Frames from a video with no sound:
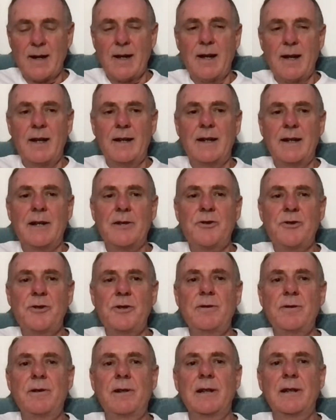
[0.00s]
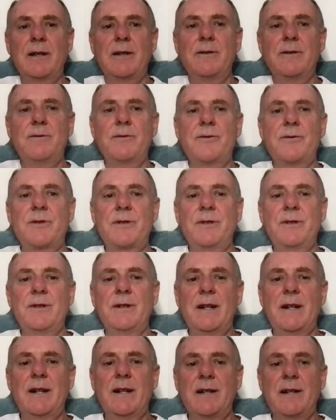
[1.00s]
And as you close
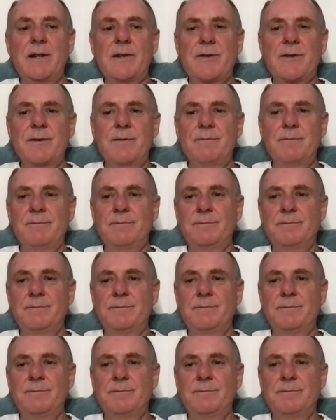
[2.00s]
your eyes,